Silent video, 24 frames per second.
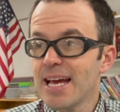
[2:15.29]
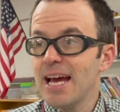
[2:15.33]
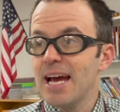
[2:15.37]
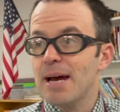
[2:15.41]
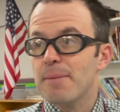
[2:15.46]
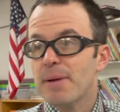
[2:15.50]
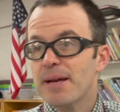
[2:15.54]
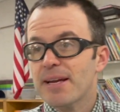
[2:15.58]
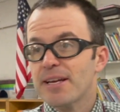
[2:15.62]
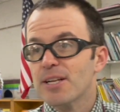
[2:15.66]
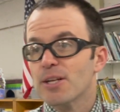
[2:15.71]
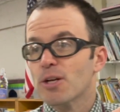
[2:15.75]
Am
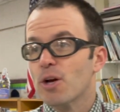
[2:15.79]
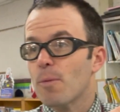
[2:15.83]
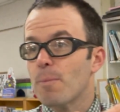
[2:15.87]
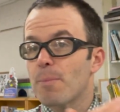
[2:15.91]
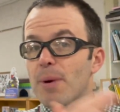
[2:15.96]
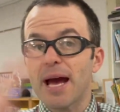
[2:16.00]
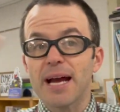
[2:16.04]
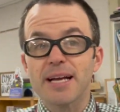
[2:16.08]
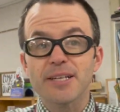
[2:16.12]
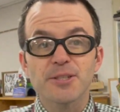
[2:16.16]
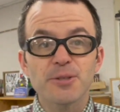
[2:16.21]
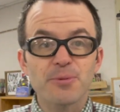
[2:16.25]
I going to go
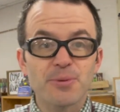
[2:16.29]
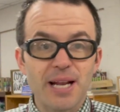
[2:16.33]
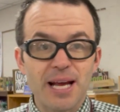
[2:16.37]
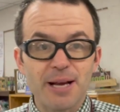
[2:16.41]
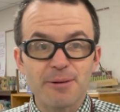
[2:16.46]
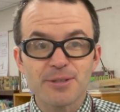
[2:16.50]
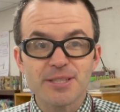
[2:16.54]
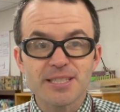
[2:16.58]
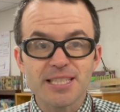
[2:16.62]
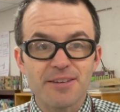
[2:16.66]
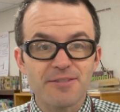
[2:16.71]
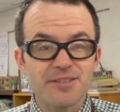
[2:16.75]
back to when I
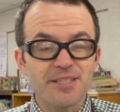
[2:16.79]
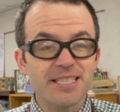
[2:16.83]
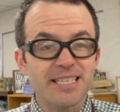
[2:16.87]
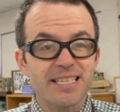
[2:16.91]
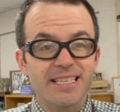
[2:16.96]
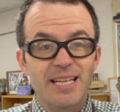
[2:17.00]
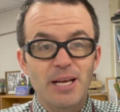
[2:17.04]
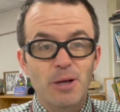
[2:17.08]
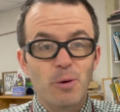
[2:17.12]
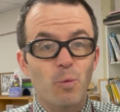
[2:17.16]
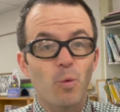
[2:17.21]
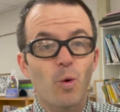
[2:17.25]
was 17?
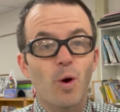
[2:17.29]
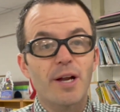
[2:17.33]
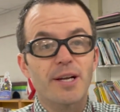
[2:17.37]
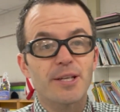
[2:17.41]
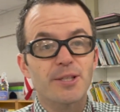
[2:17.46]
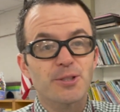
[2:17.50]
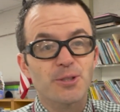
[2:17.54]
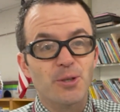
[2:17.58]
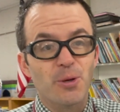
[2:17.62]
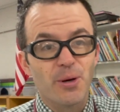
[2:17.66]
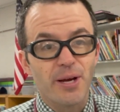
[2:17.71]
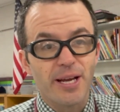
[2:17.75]
Like what
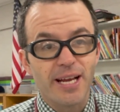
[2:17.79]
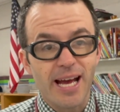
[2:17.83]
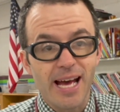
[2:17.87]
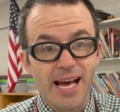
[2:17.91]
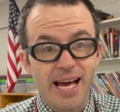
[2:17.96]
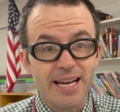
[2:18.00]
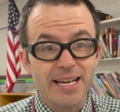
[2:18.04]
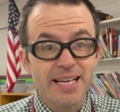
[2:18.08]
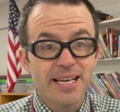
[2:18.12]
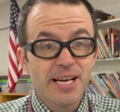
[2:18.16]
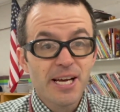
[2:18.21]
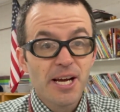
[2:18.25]
is going
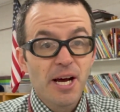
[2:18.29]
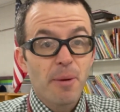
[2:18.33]
on?